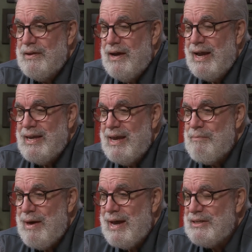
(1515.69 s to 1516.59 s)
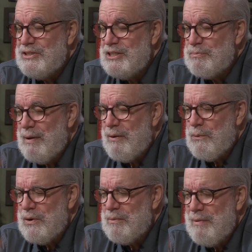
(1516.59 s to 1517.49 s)
I came back, and just by
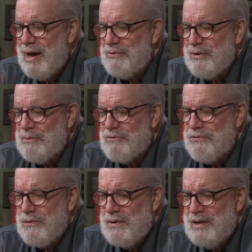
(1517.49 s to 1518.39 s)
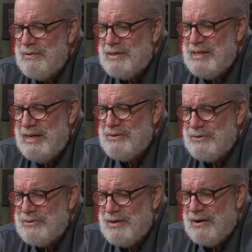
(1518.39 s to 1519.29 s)
word of mouth, there were 400
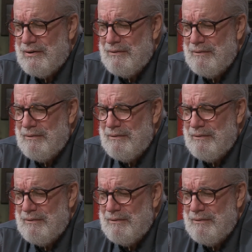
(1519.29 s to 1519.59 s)
teachers there.